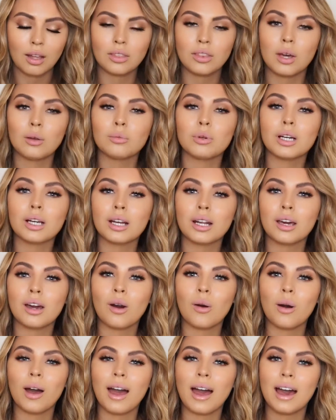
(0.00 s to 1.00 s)
Then we're going to
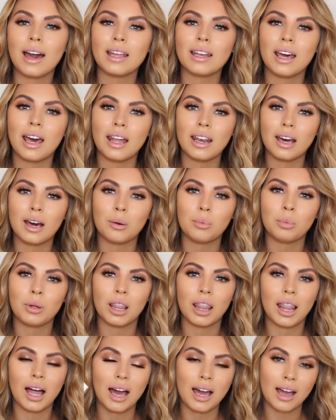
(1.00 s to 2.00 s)
go ahead and
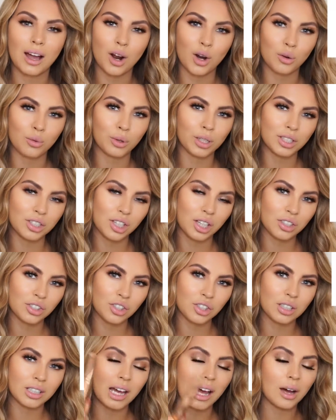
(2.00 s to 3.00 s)
apply our
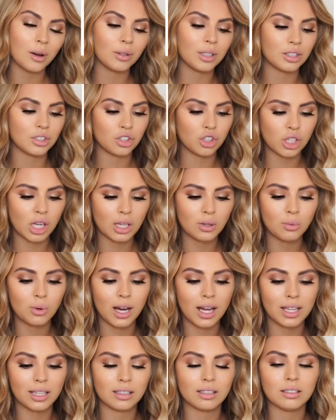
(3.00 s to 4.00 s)
retoucher now in shade
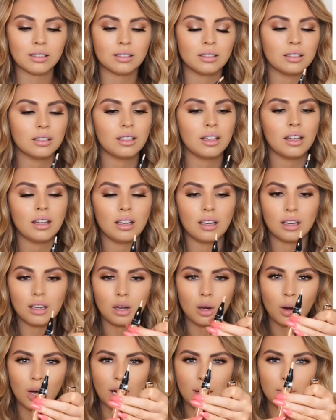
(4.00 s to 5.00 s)
1.
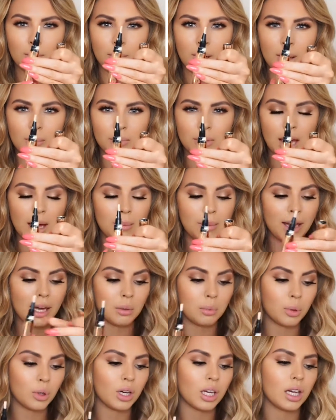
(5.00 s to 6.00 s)
Go ahead and pump that
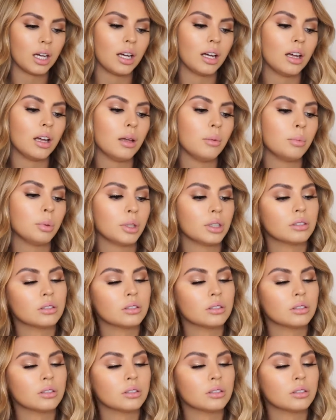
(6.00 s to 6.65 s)
bad boy up